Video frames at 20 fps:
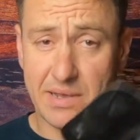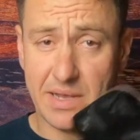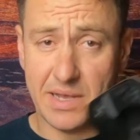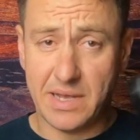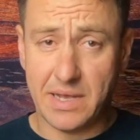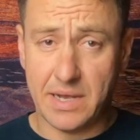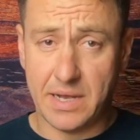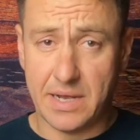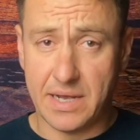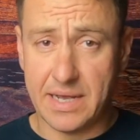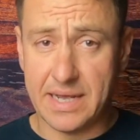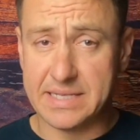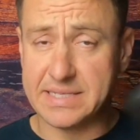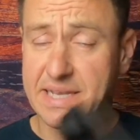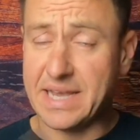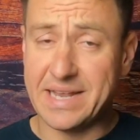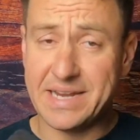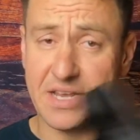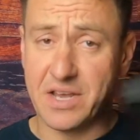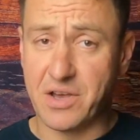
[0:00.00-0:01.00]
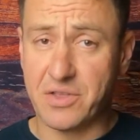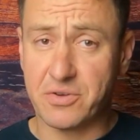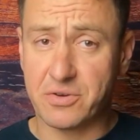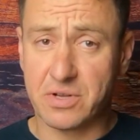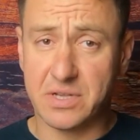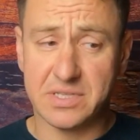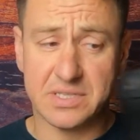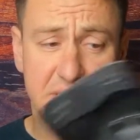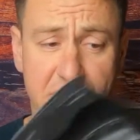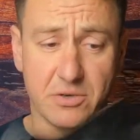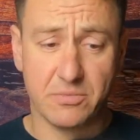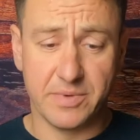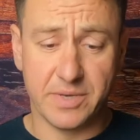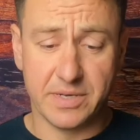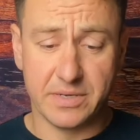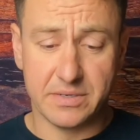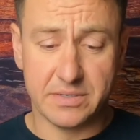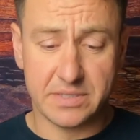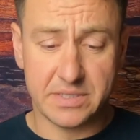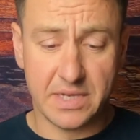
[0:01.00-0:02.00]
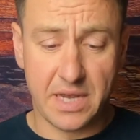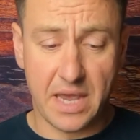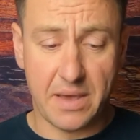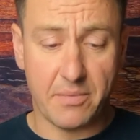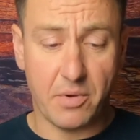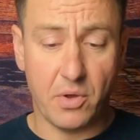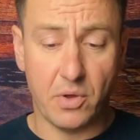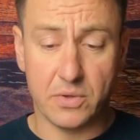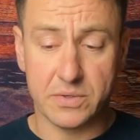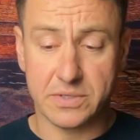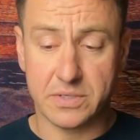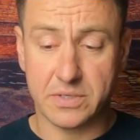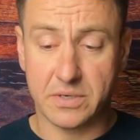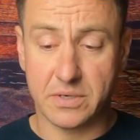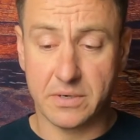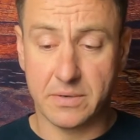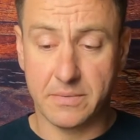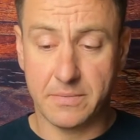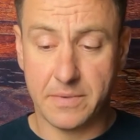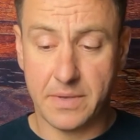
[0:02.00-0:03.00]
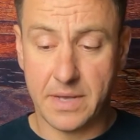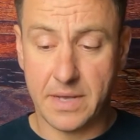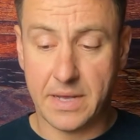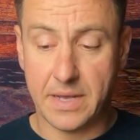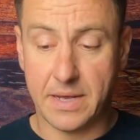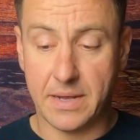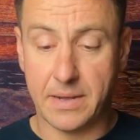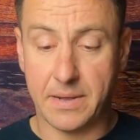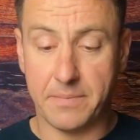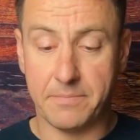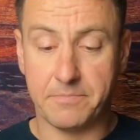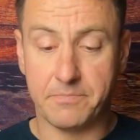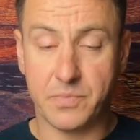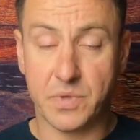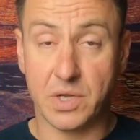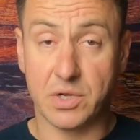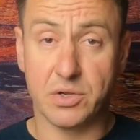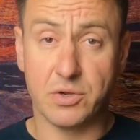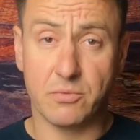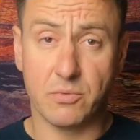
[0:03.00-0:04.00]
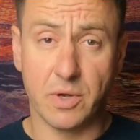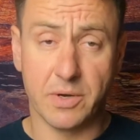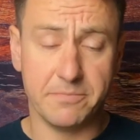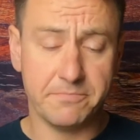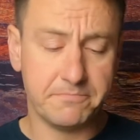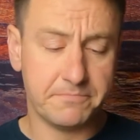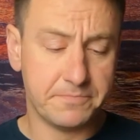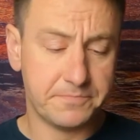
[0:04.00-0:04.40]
as any other concealment type holster, a good one,